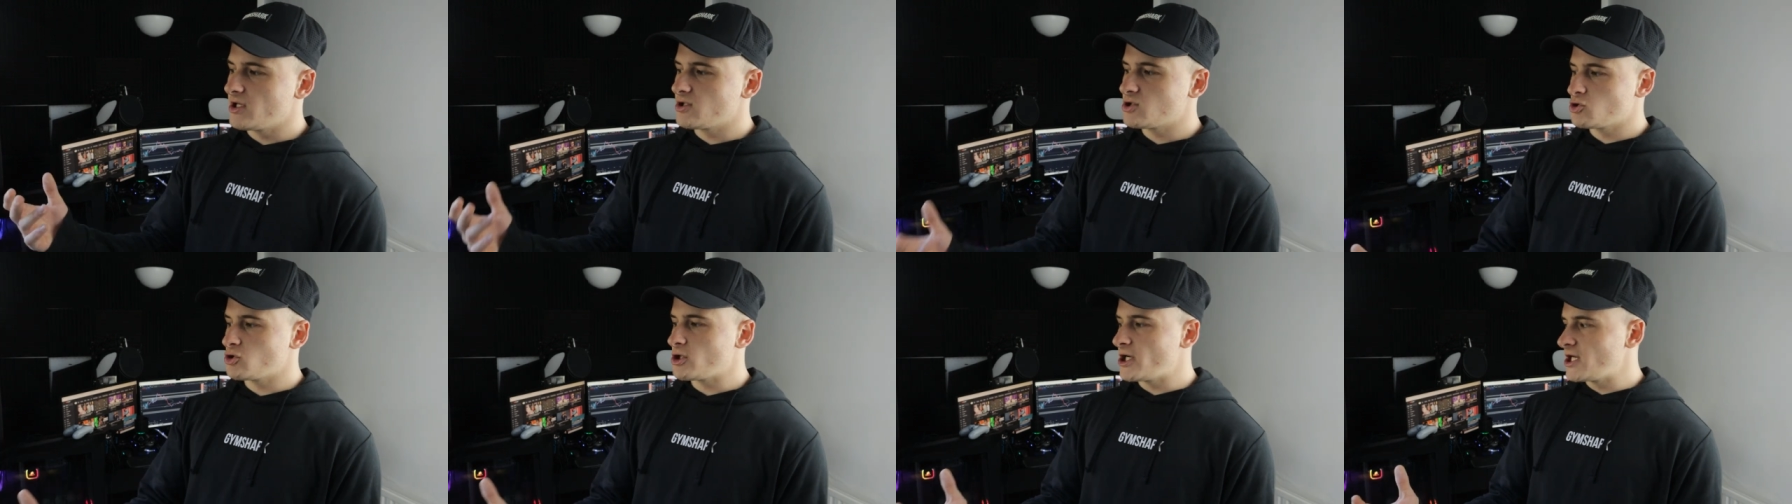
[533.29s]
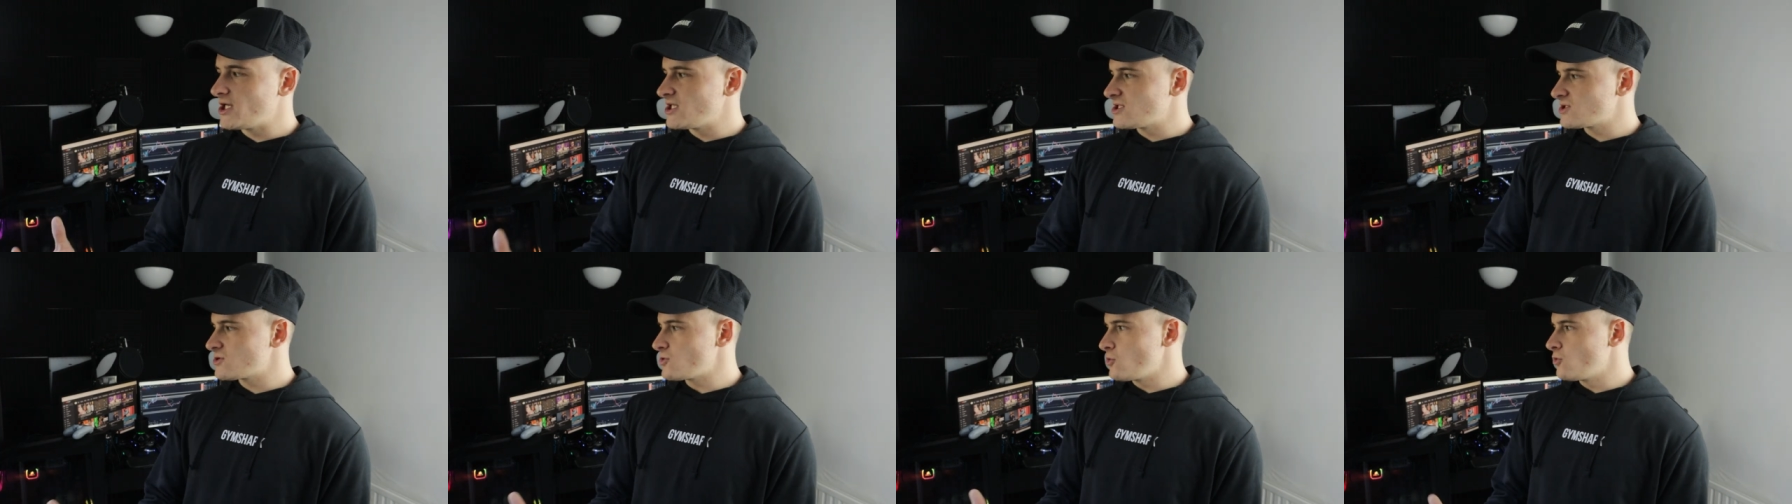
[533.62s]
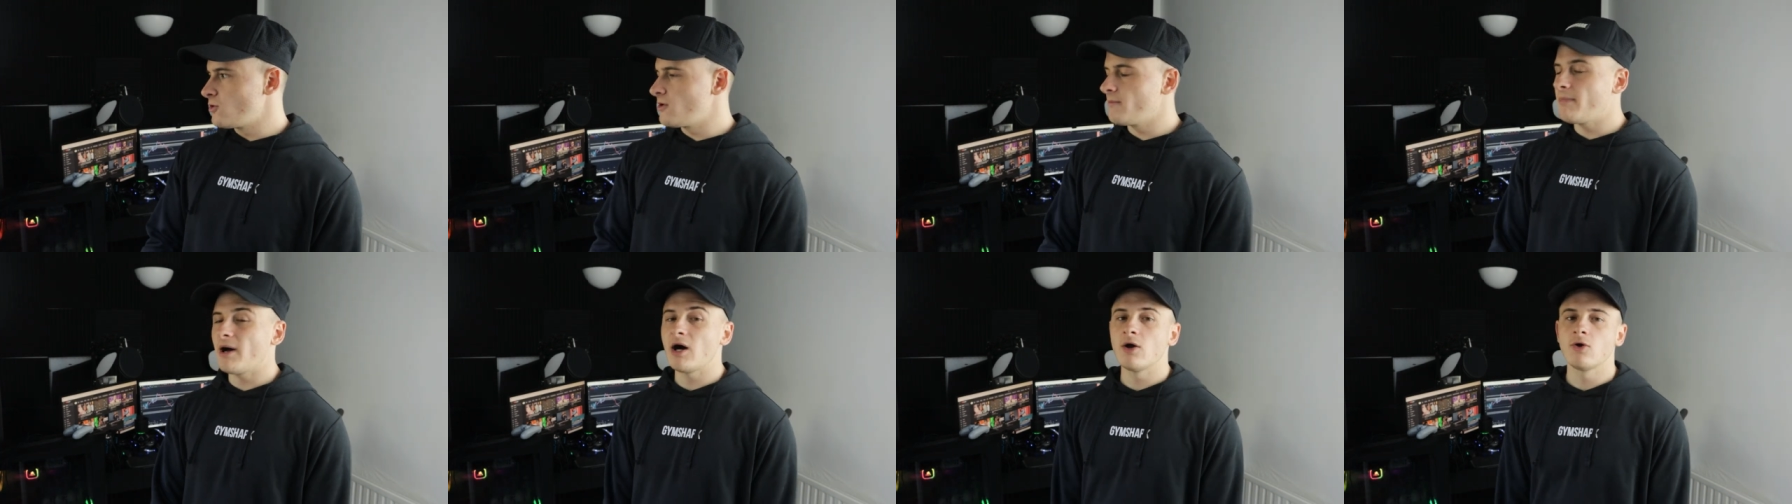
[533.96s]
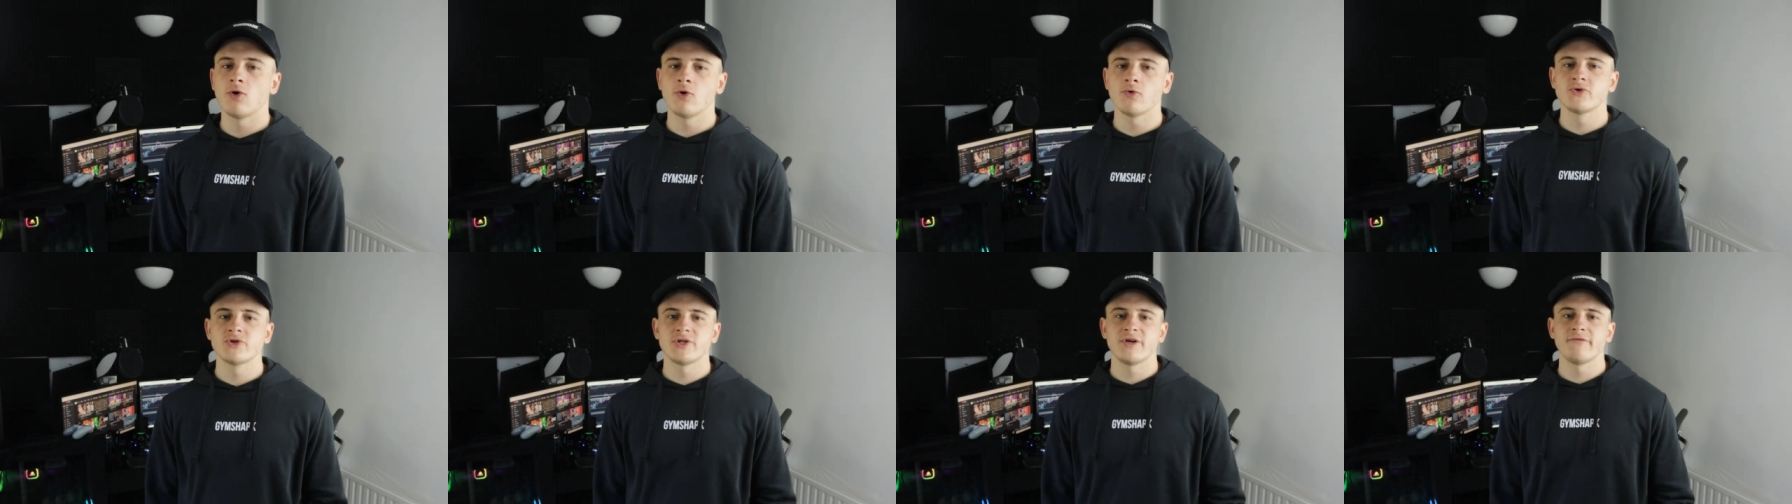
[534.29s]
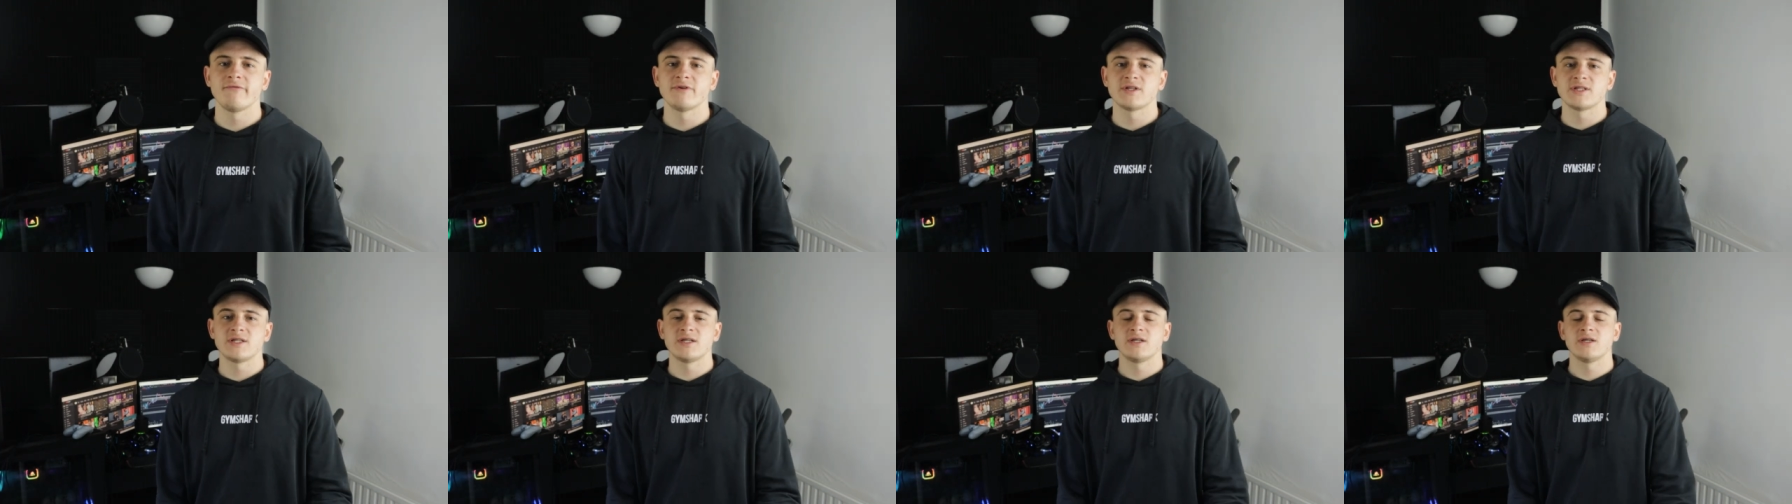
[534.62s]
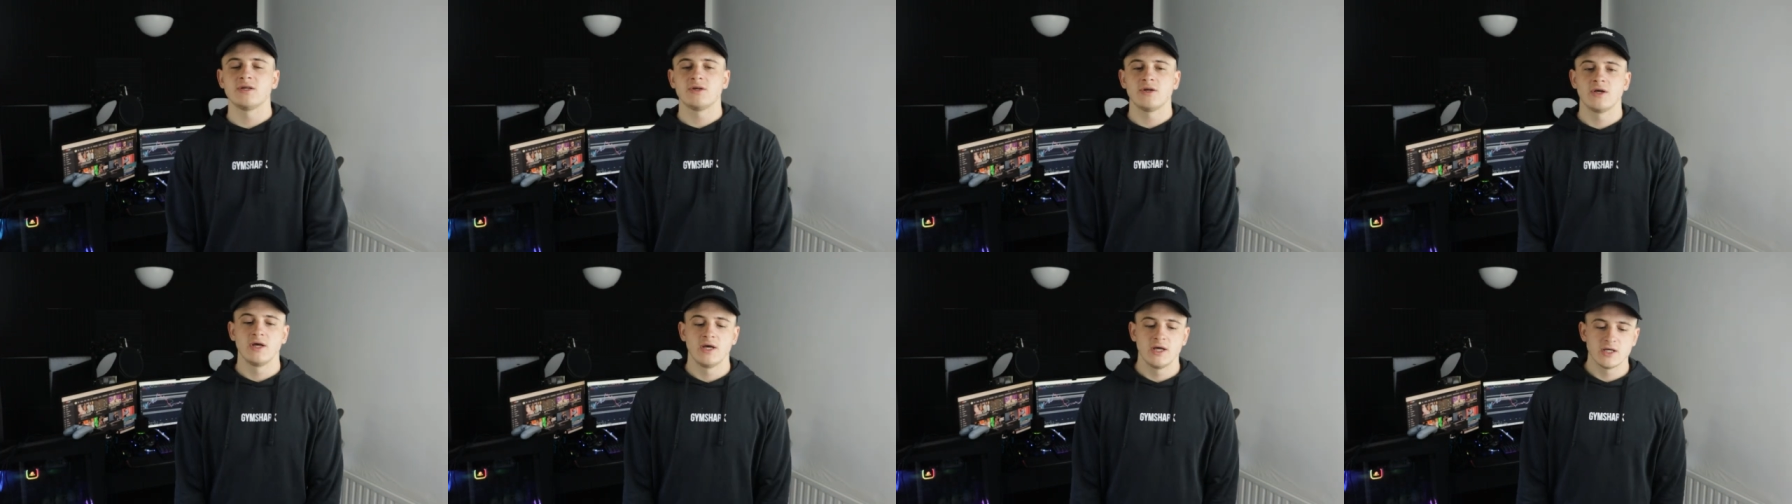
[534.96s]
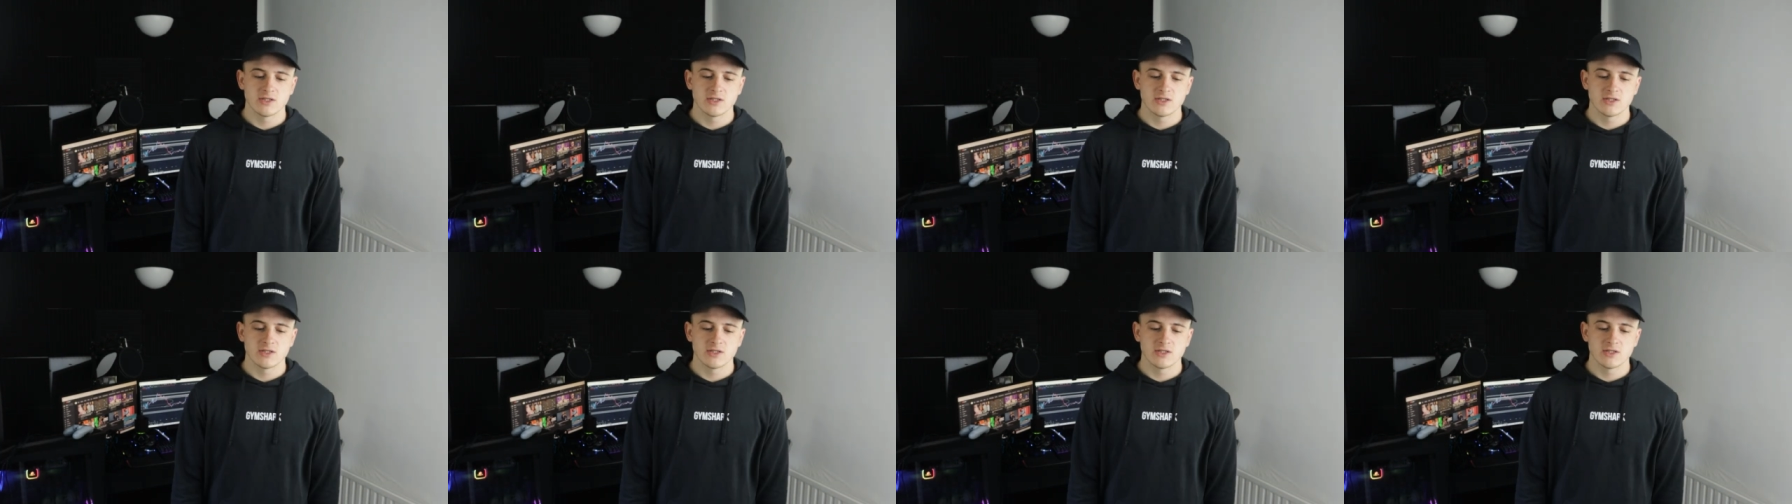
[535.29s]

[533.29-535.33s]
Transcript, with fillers: trading is all about longevity.